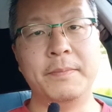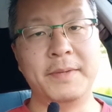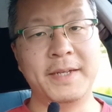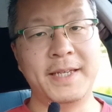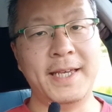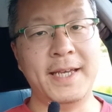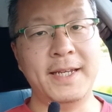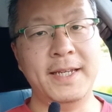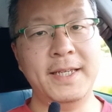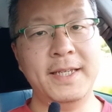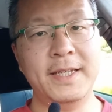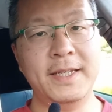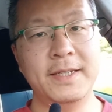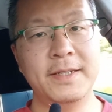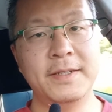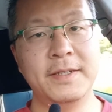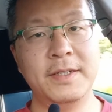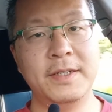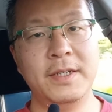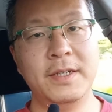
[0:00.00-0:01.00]
mechanic
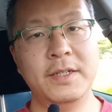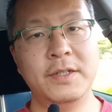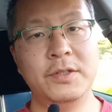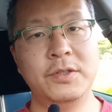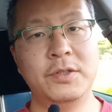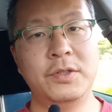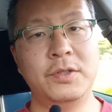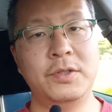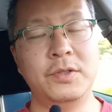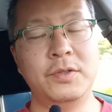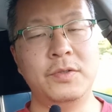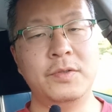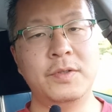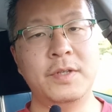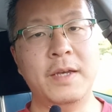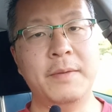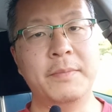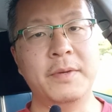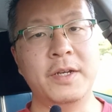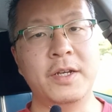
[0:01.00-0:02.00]
to
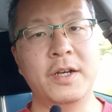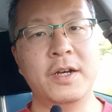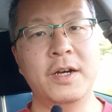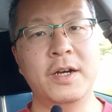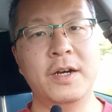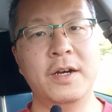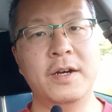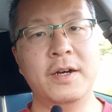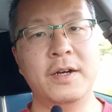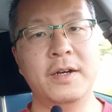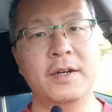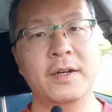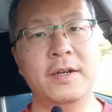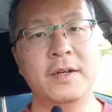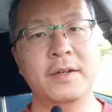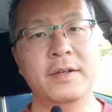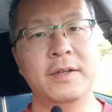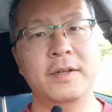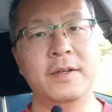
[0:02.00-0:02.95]
get my car